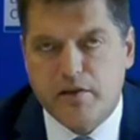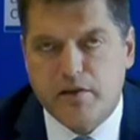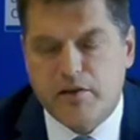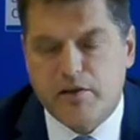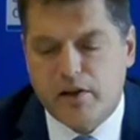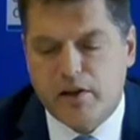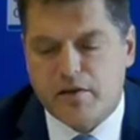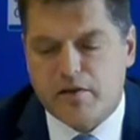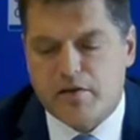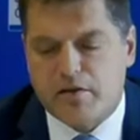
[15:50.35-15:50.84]

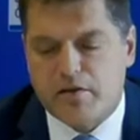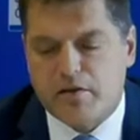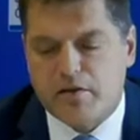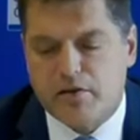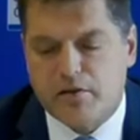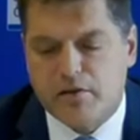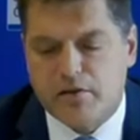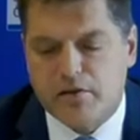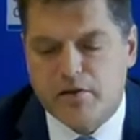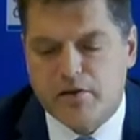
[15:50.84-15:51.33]
events,
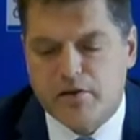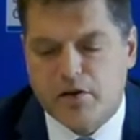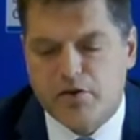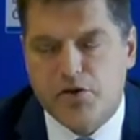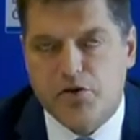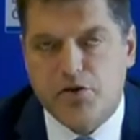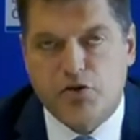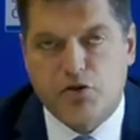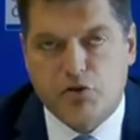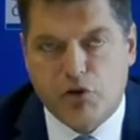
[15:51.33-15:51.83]
such
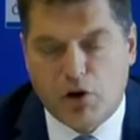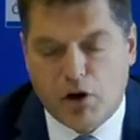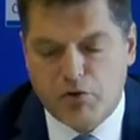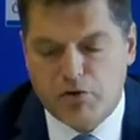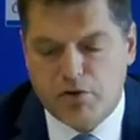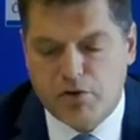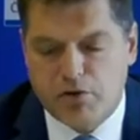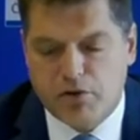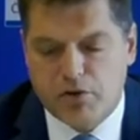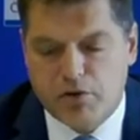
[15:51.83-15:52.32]
as
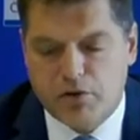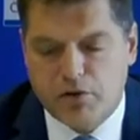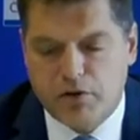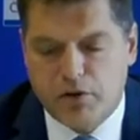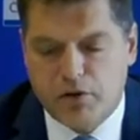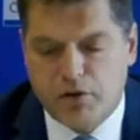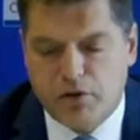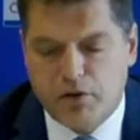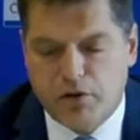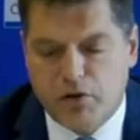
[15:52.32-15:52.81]
droughts,
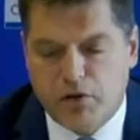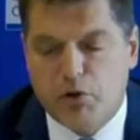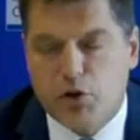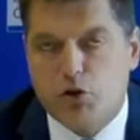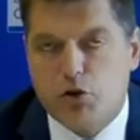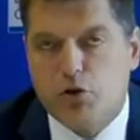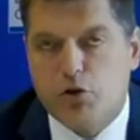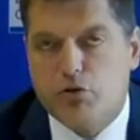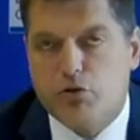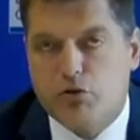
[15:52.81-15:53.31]

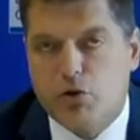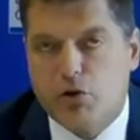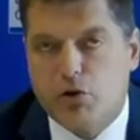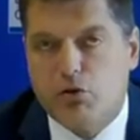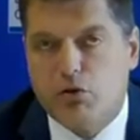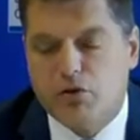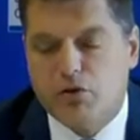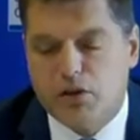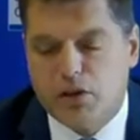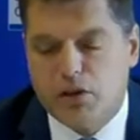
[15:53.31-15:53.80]
which
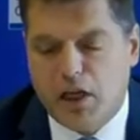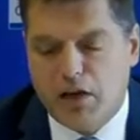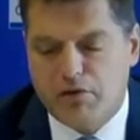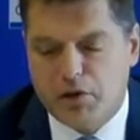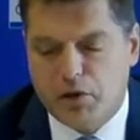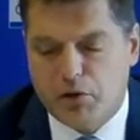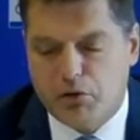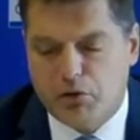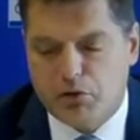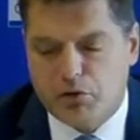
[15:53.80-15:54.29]
erode the
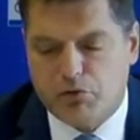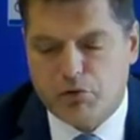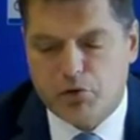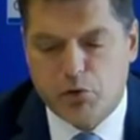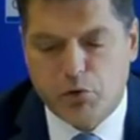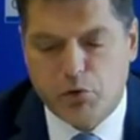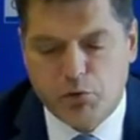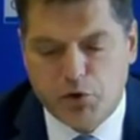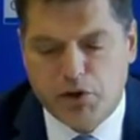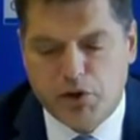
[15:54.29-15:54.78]
livelihoods of
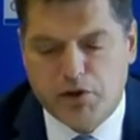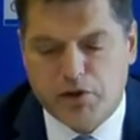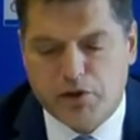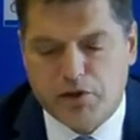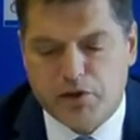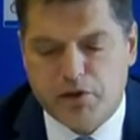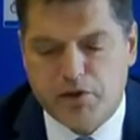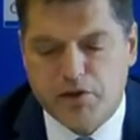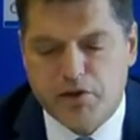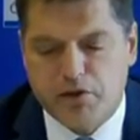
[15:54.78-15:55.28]

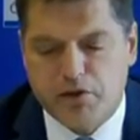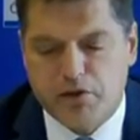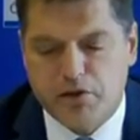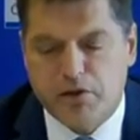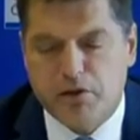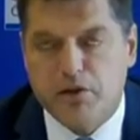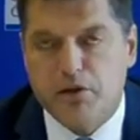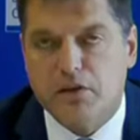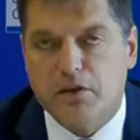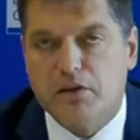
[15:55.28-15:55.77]
communities
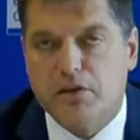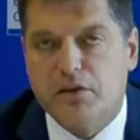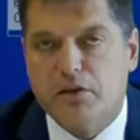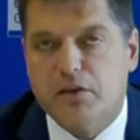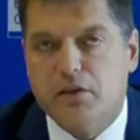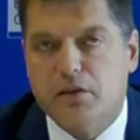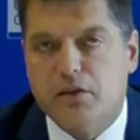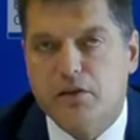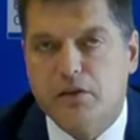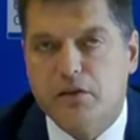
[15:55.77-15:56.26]

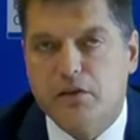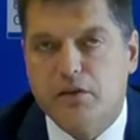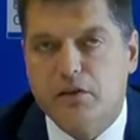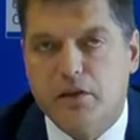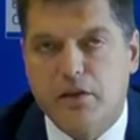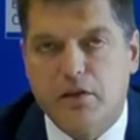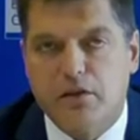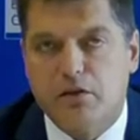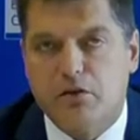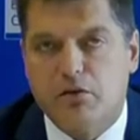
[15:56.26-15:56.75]
until
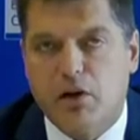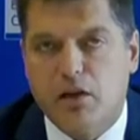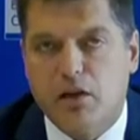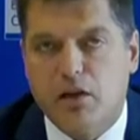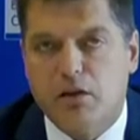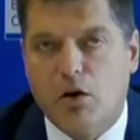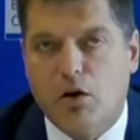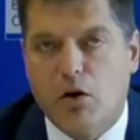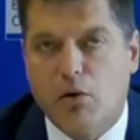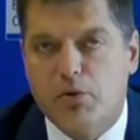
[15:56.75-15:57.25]
there is no
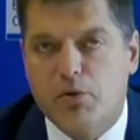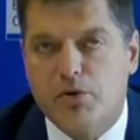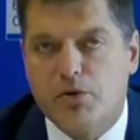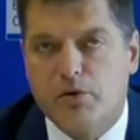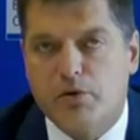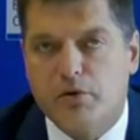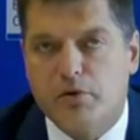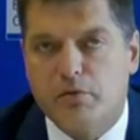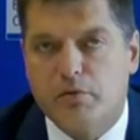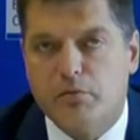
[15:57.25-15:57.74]
other
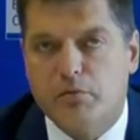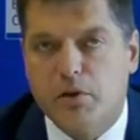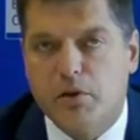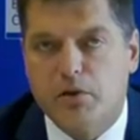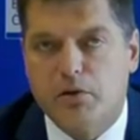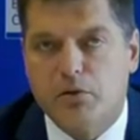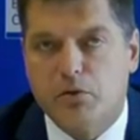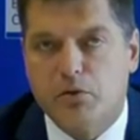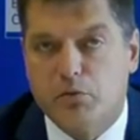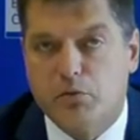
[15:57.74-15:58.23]
option but
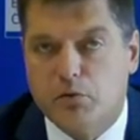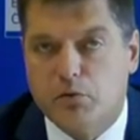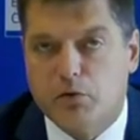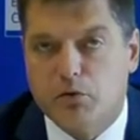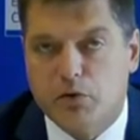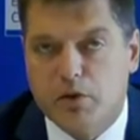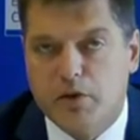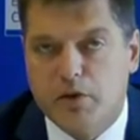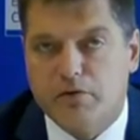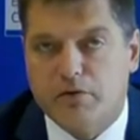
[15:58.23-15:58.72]
to
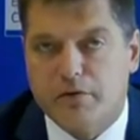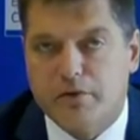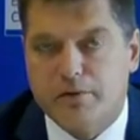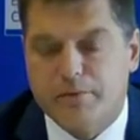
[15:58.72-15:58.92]
leave.